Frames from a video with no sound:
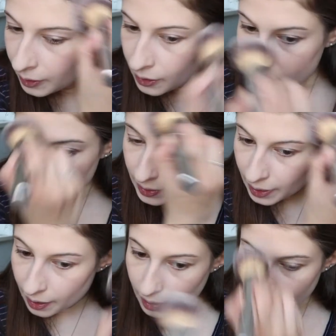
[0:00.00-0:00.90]
So
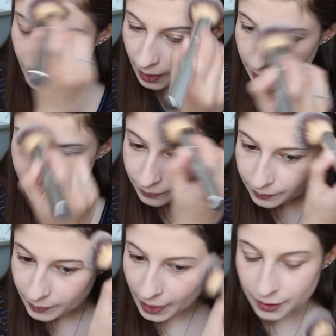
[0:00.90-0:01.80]
yeah,
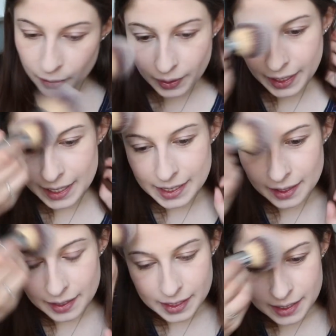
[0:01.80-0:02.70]
I know, like I said,
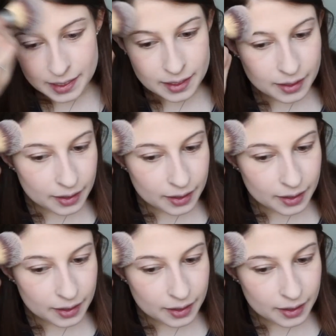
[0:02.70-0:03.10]
this